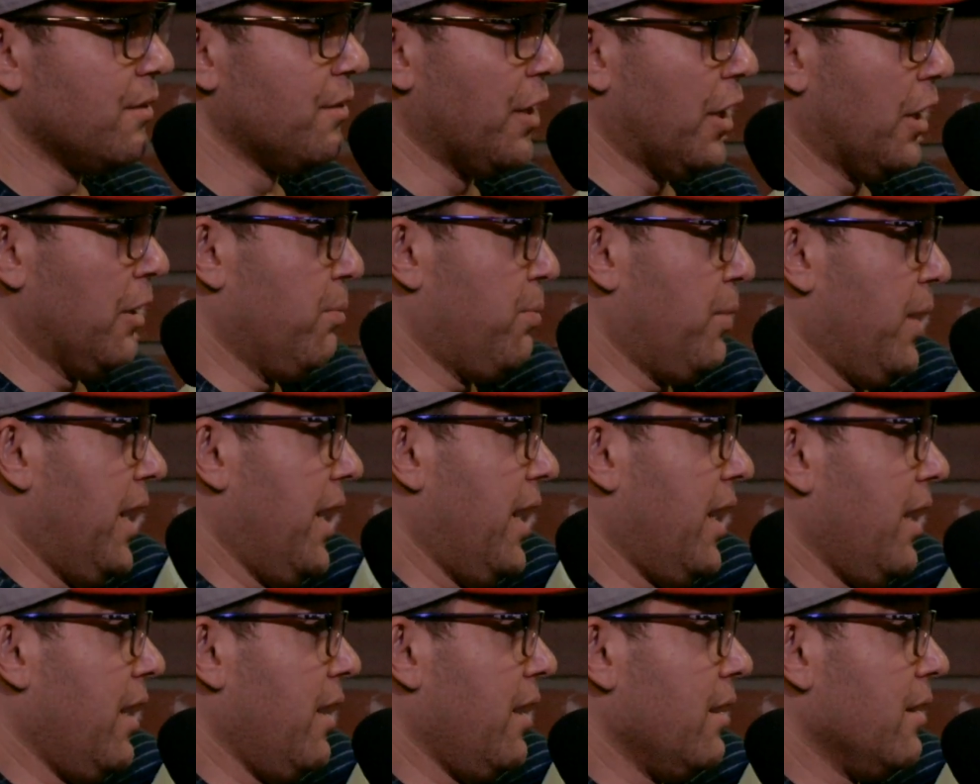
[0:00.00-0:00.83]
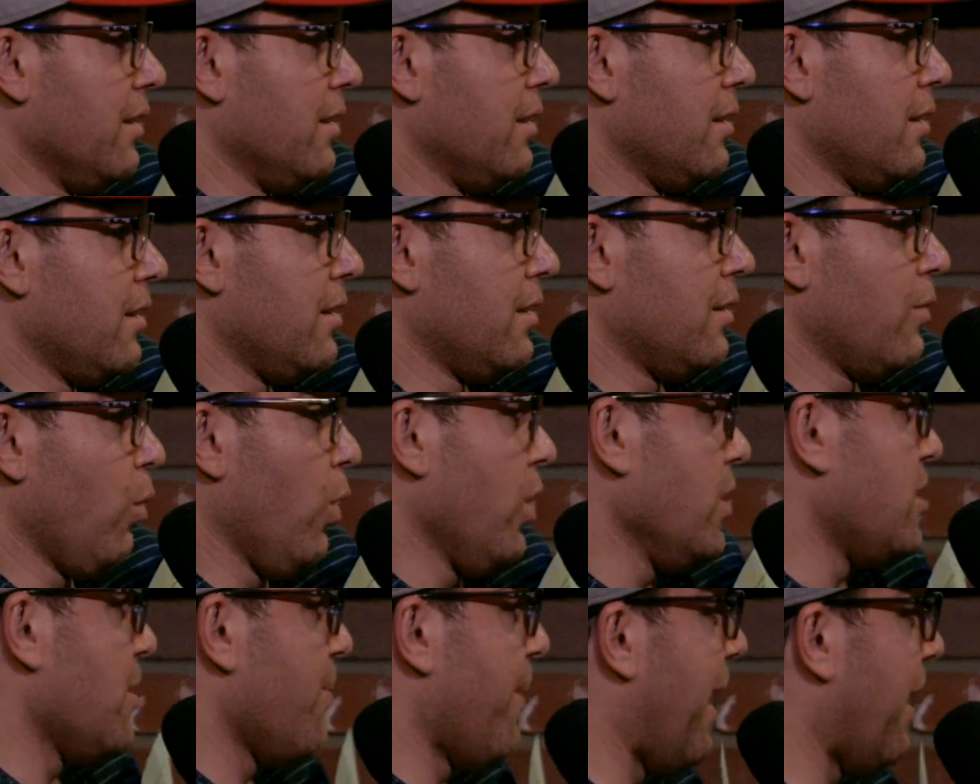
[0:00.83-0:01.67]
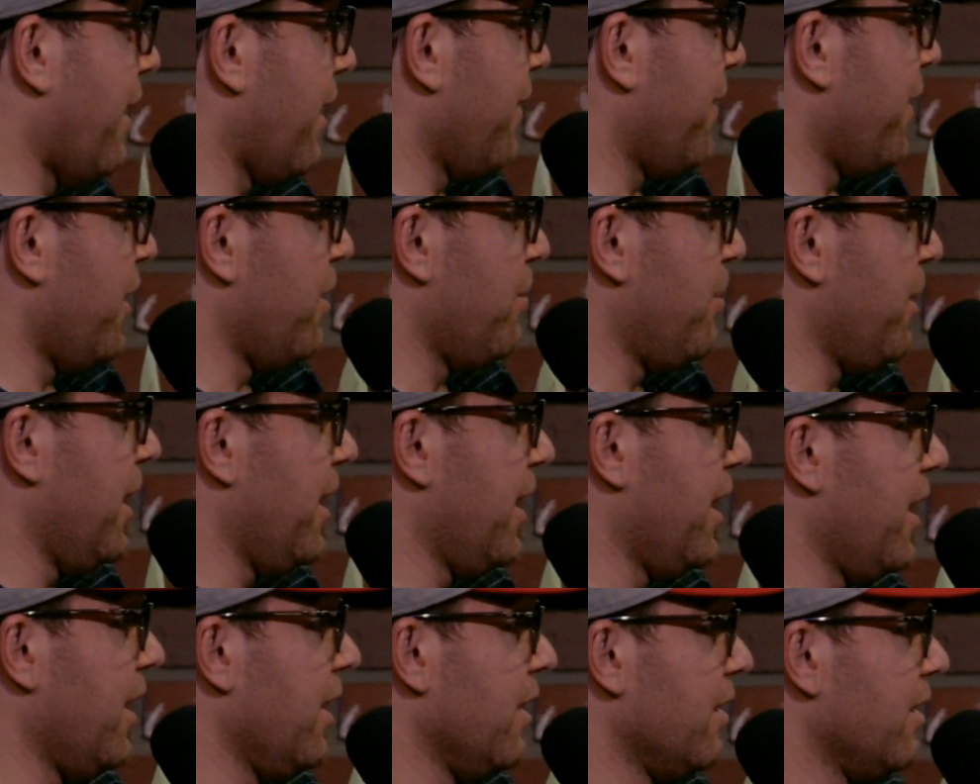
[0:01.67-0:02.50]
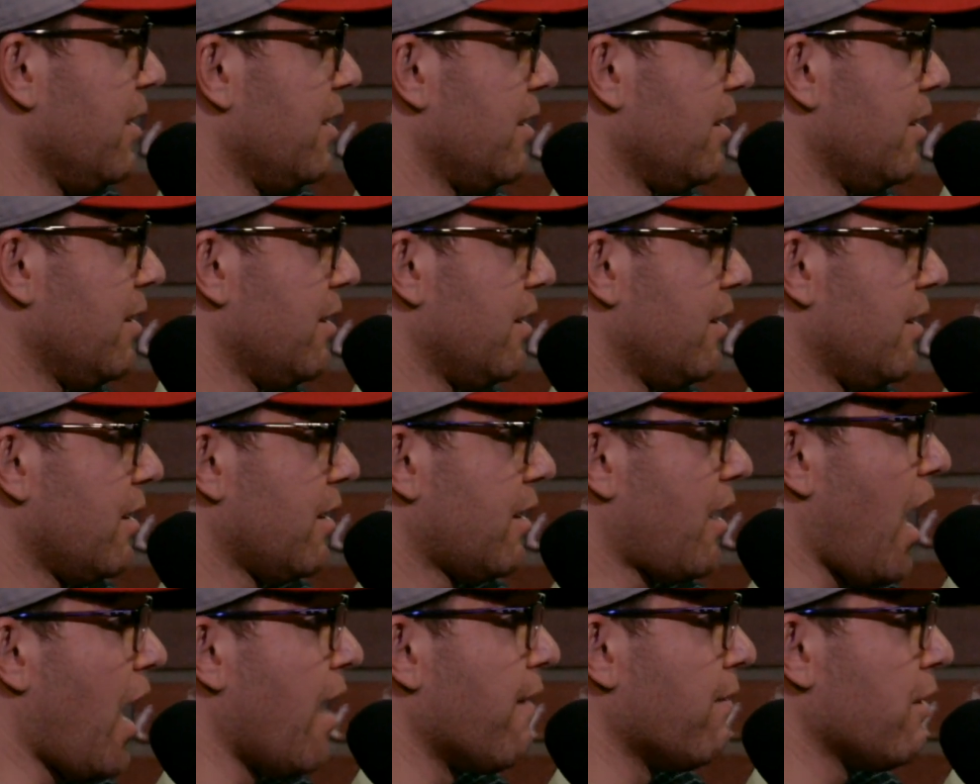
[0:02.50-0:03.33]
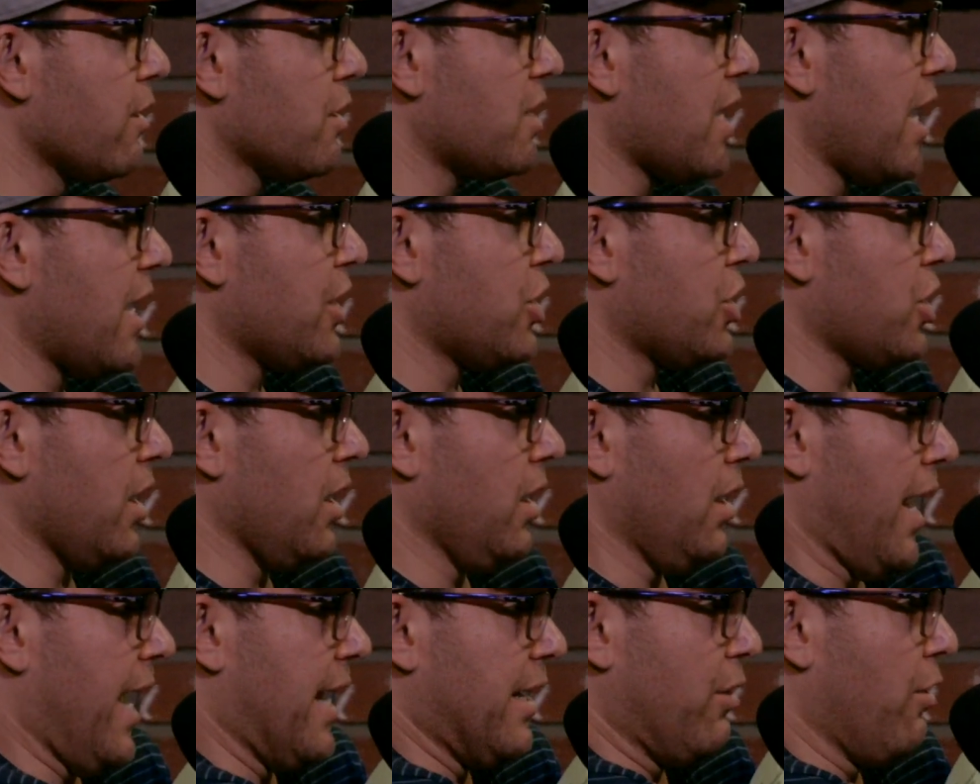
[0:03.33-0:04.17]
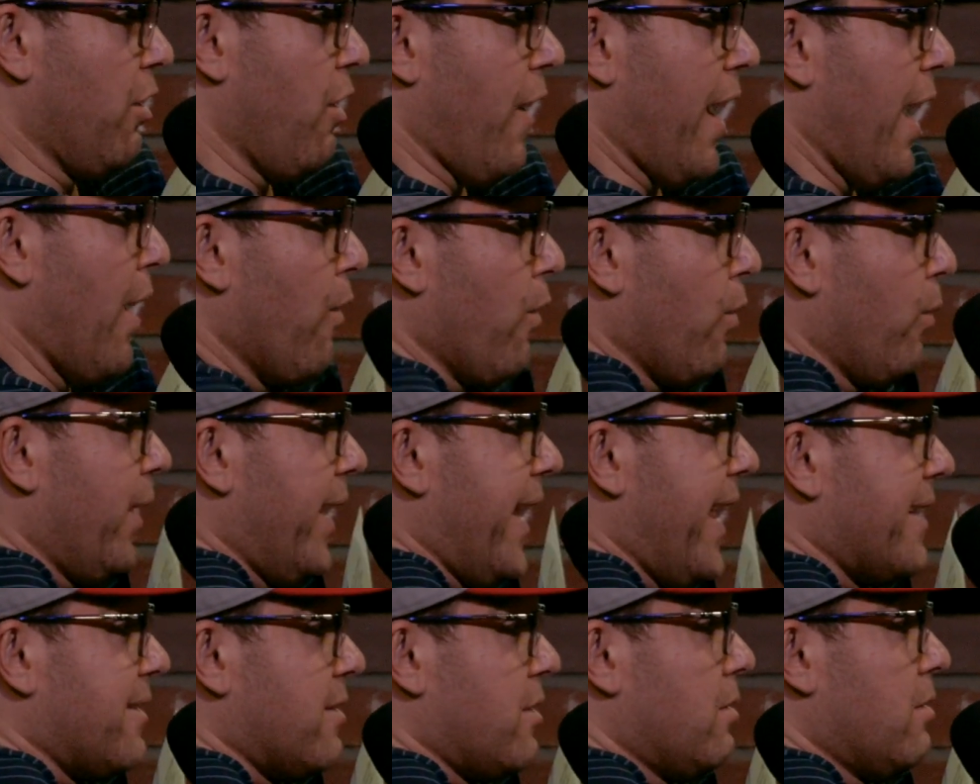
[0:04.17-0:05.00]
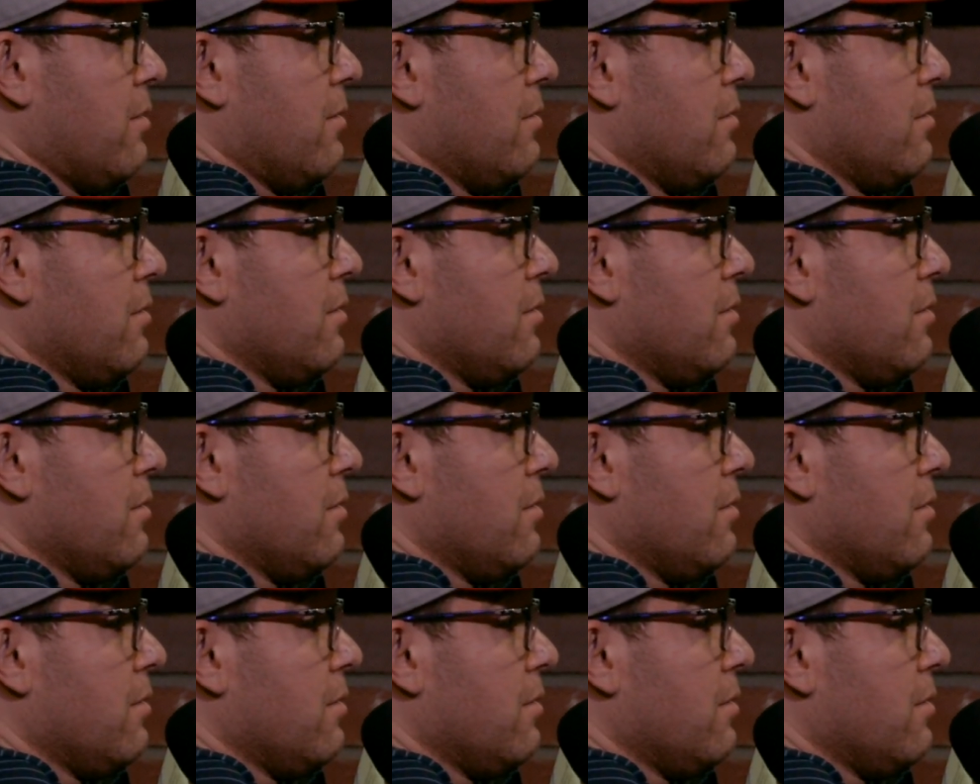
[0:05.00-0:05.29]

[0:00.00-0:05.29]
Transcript: There'd be words about it. There'd be a conversation. I don't know how it would end.